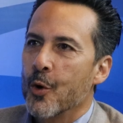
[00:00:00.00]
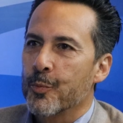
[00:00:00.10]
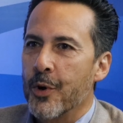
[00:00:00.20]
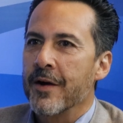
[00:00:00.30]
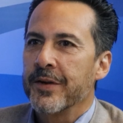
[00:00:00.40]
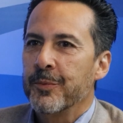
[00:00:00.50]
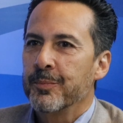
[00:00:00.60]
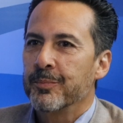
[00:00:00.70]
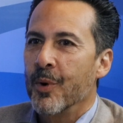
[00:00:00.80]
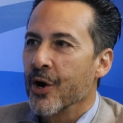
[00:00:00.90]
Private
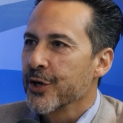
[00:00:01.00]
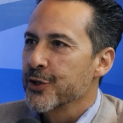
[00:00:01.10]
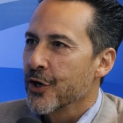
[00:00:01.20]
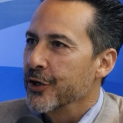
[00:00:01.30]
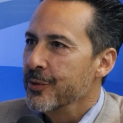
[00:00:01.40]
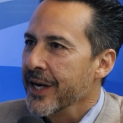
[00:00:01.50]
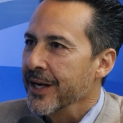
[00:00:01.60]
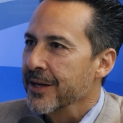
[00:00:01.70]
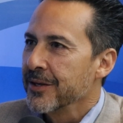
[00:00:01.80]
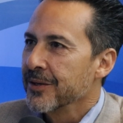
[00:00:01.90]
markets are
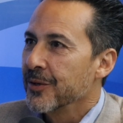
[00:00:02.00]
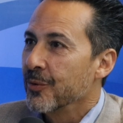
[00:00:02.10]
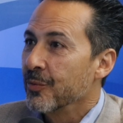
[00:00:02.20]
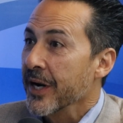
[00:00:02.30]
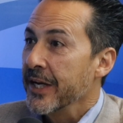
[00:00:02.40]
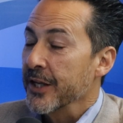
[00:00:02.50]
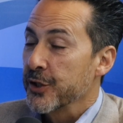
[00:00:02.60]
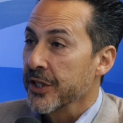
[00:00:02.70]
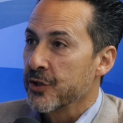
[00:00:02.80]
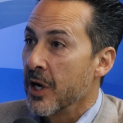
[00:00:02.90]
unique, right?
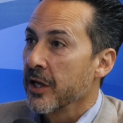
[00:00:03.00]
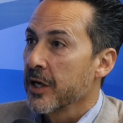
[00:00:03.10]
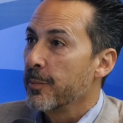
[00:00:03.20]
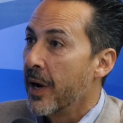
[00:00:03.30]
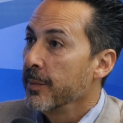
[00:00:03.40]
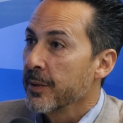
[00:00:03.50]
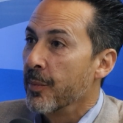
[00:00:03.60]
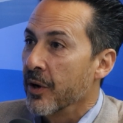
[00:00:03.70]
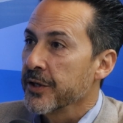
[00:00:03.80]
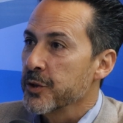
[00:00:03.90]
It's not like a public
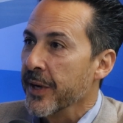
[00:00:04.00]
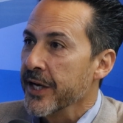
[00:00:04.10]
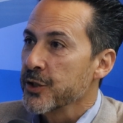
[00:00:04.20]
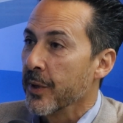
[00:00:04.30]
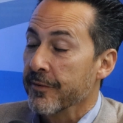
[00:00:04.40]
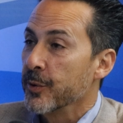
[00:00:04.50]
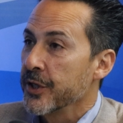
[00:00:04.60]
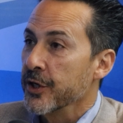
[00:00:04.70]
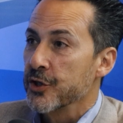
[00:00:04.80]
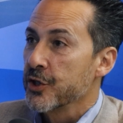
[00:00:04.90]
market space where everyone
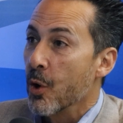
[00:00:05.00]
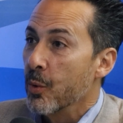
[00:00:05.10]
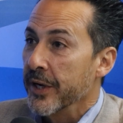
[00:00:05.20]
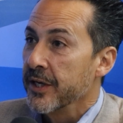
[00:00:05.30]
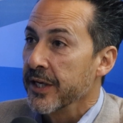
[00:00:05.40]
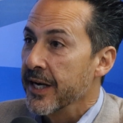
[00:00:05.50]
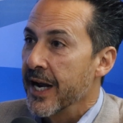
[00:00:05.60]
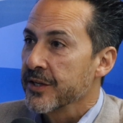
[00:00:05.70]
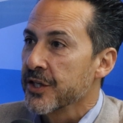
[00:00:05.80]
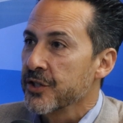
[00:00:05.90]
can just go in and get
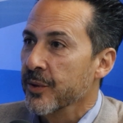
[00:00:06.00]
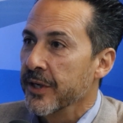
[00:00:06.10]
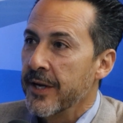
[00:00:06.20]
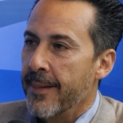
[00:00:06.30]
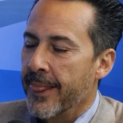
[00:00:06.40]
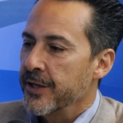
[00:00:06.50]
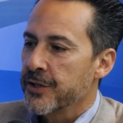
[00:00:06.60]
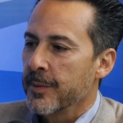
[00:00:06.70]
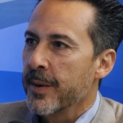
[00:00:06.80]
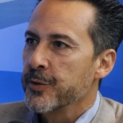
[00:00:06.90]
access to it. And
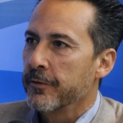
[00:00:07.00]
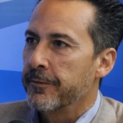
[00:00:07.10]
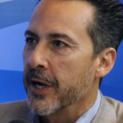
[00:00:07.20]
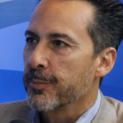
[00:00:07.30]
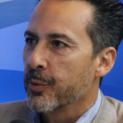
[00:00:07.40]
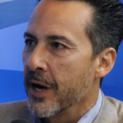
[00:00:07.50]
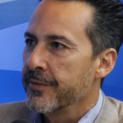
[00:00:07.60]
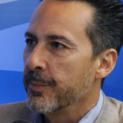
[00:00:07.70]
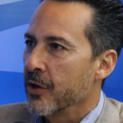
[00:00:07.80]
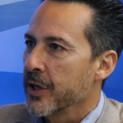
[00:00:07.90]
sometimes you'll find
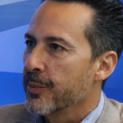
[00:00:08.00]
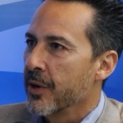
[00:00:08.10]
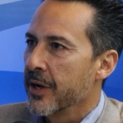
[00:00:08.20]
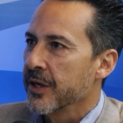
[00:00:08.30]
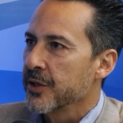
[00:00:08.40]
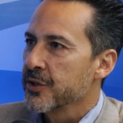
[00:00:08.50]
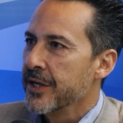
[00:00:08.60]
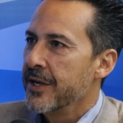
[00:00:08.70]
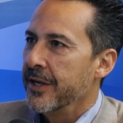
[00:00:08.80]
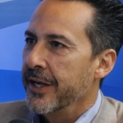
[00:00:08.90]
private market products
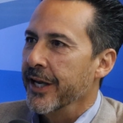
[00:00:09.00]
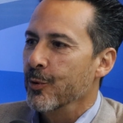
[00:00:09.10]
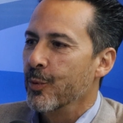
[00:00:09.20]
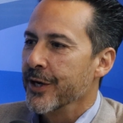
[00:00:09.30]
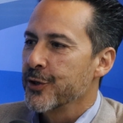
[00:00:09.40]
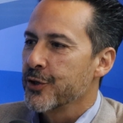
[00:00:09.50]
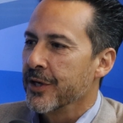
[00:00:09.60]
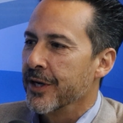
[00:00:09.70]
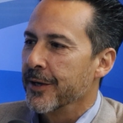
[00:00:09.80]
in which,